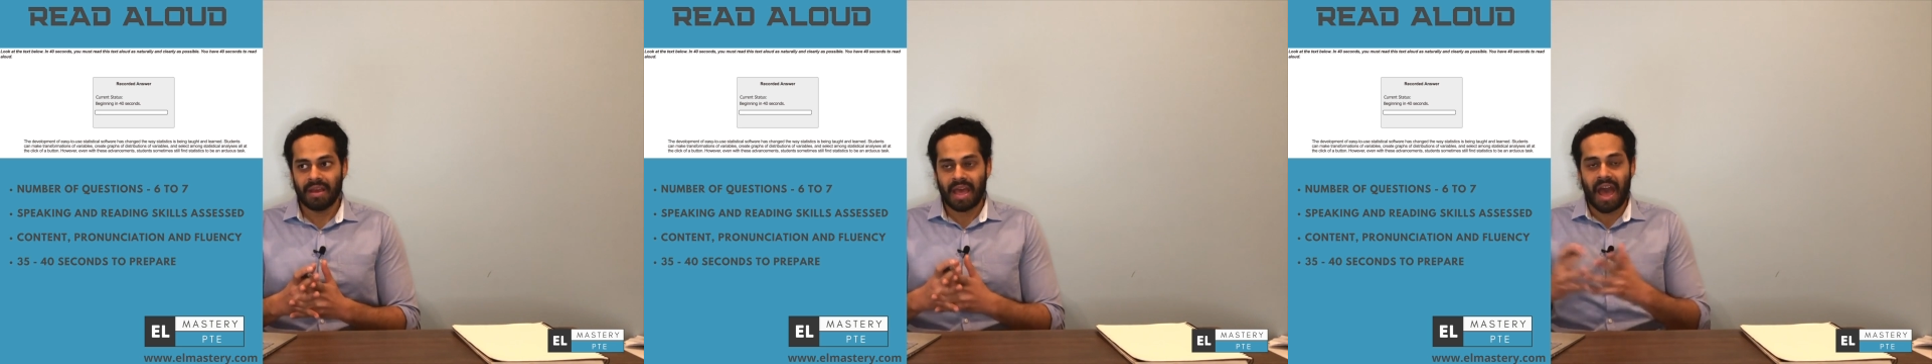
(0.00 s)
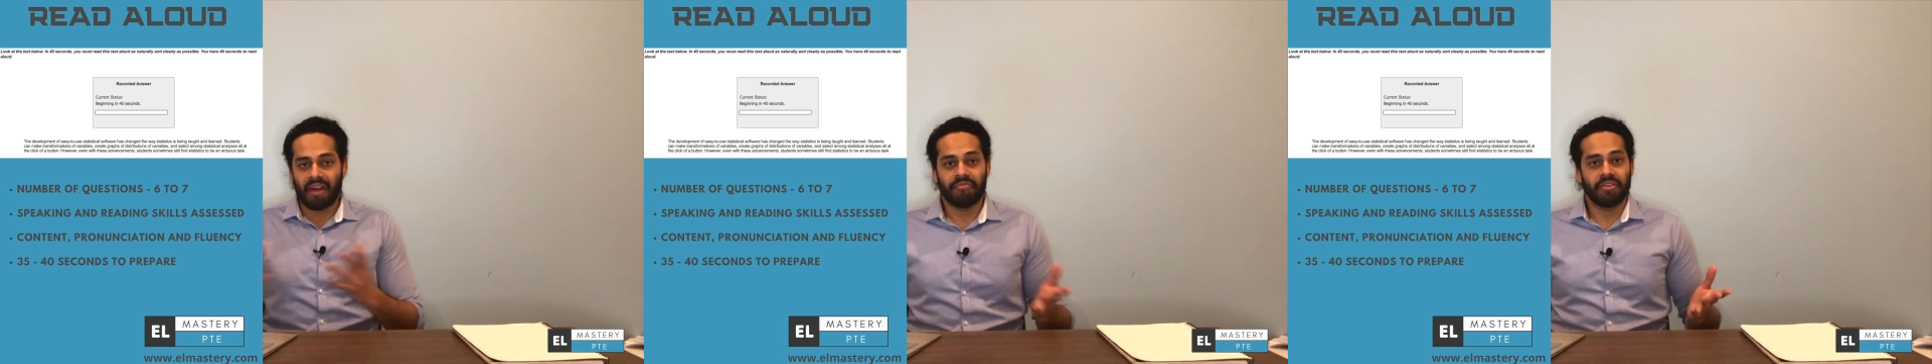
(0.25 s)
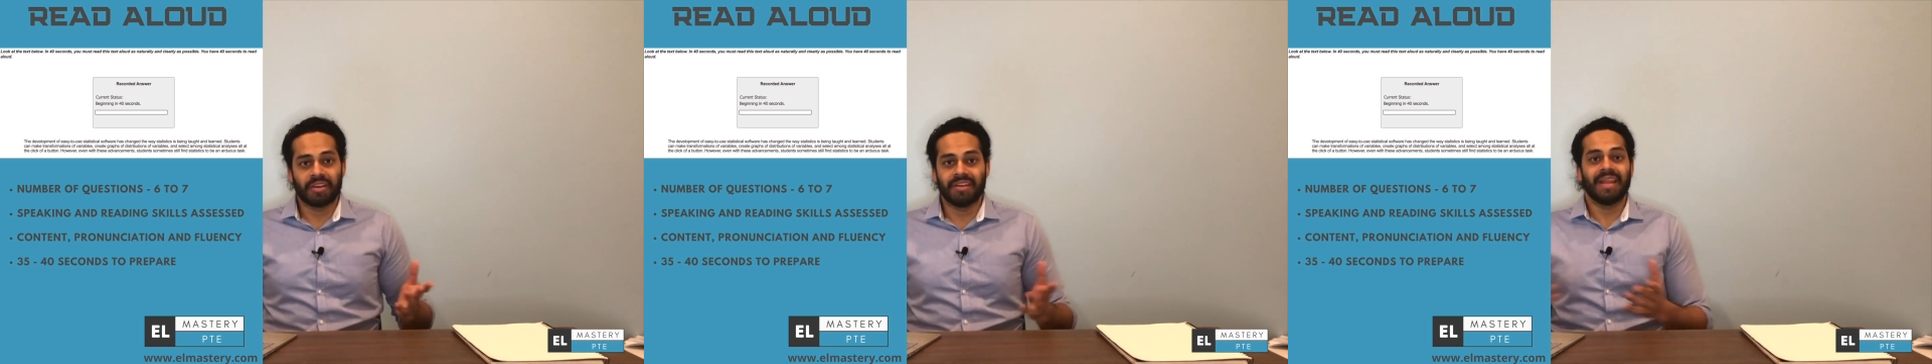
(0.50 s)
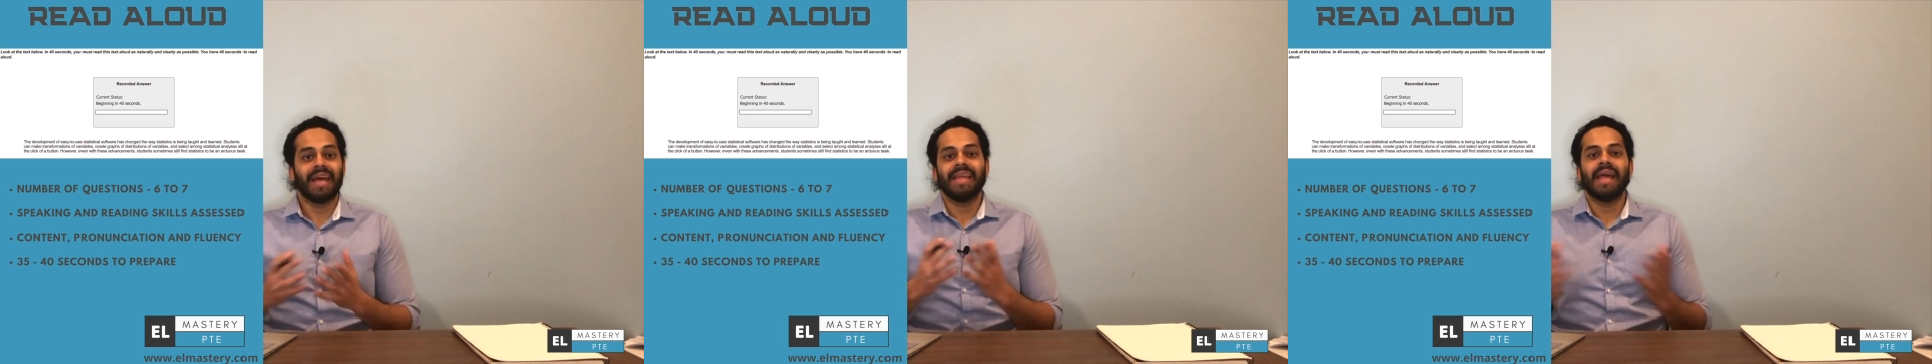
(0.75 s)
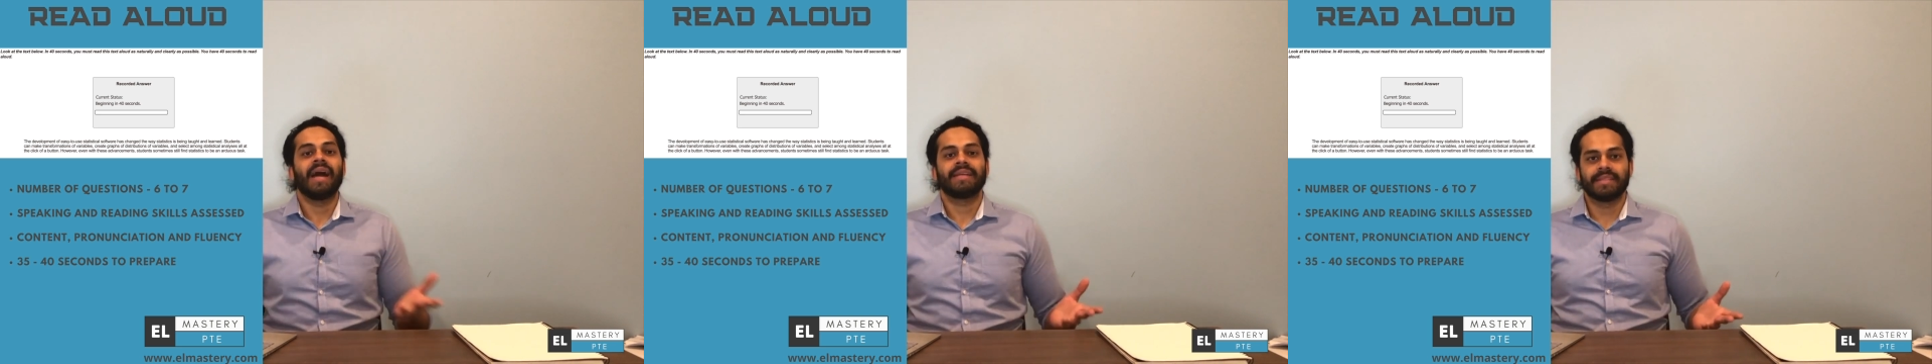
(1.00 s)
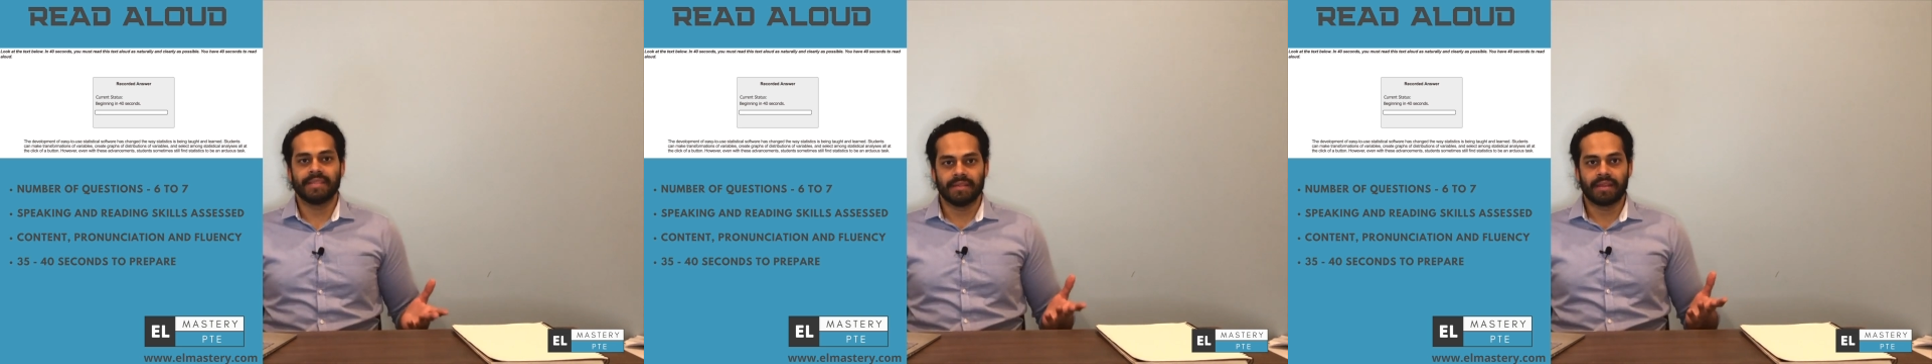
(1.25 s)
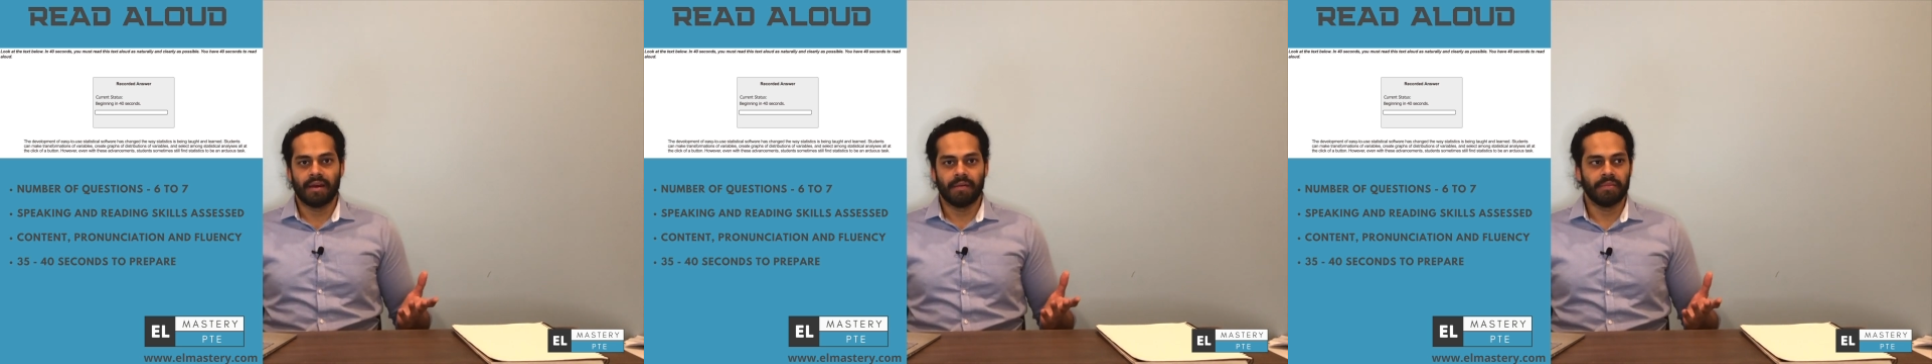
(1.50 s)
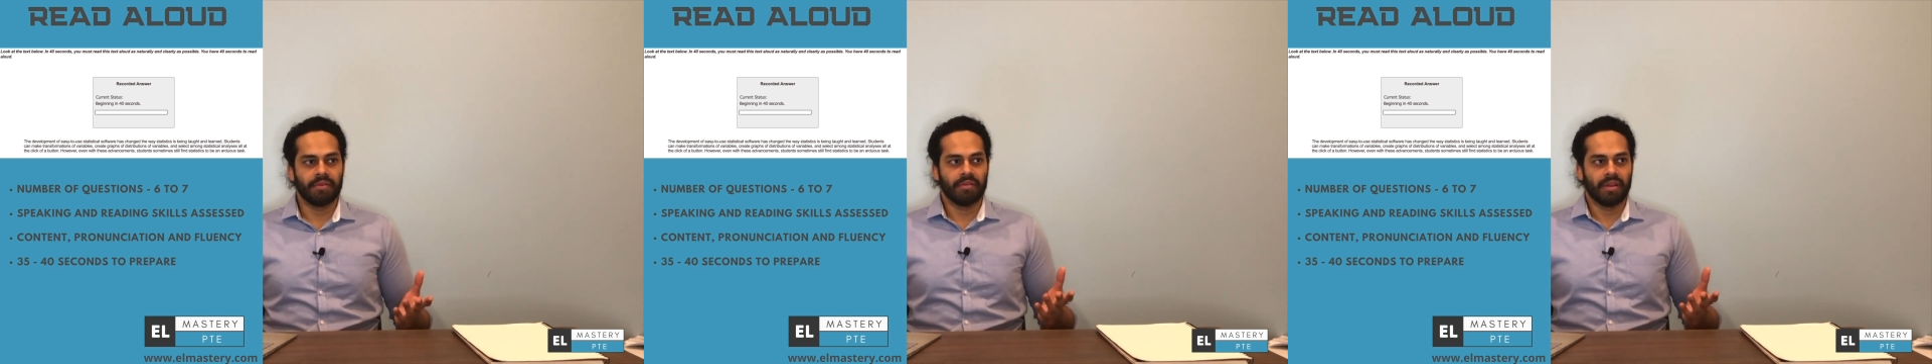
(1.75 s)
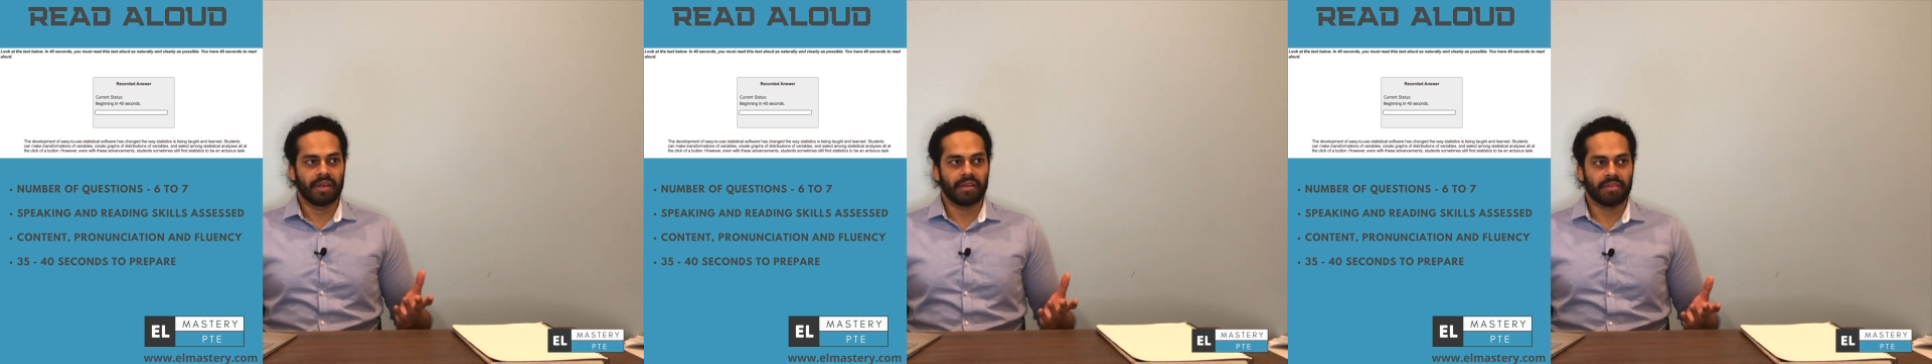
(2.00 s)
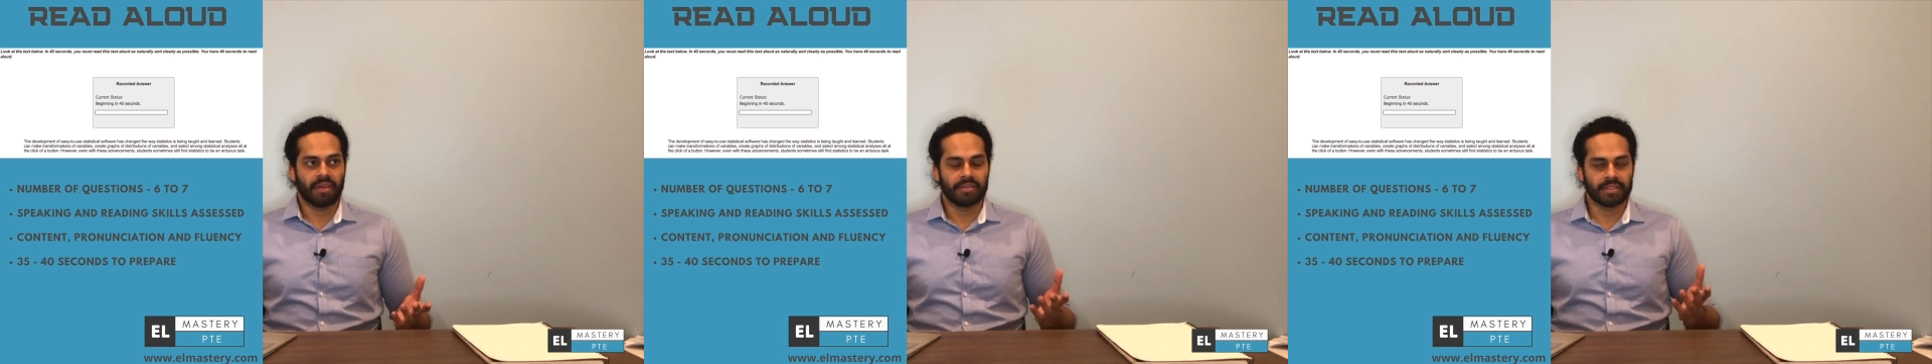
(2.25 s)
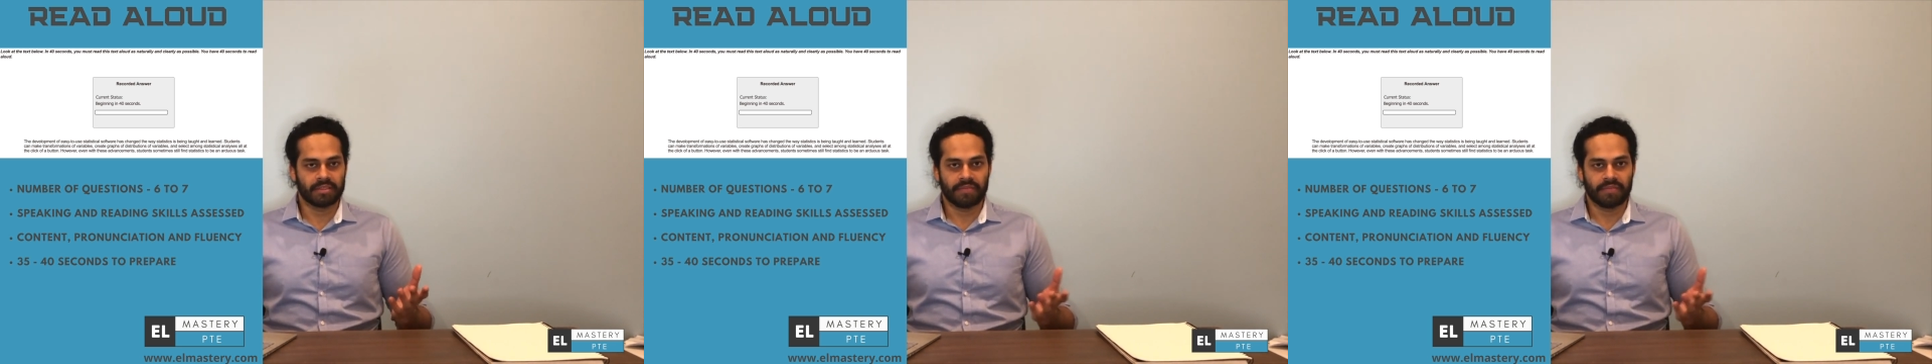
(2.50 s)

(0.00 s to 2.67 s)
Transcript: African, any accent. There are like thousands